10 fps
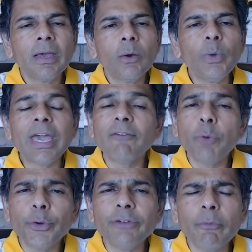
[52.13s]
We have
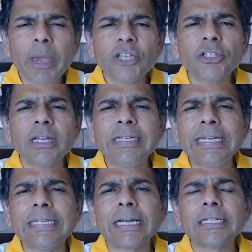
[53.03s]
more information and
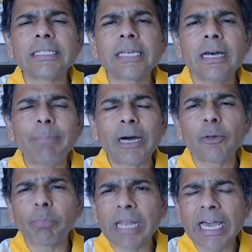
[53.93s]
details about
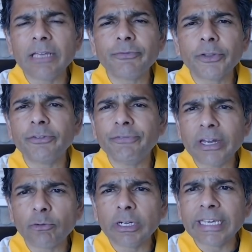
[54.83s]
applying for the
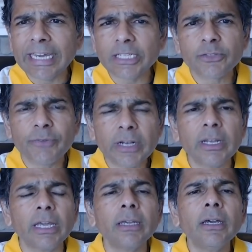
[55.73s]
federal CARES
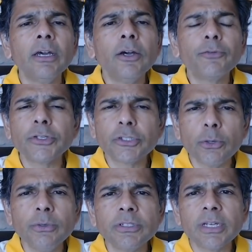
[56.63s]
funding for
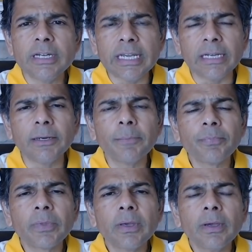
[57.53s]
students in need,
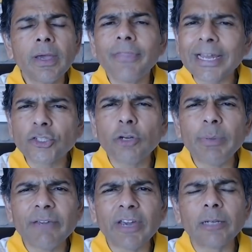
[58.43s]
and that should
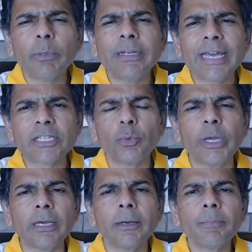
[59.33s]
be available next
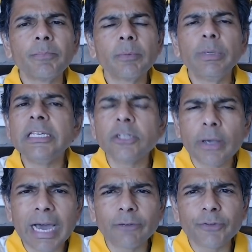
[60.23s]
week. Please
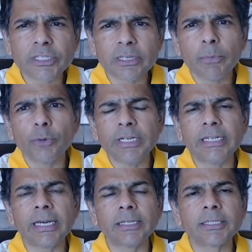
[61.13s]
look out for some more
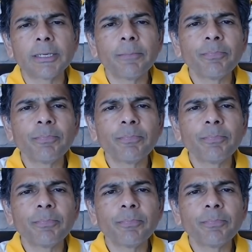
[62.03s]
details.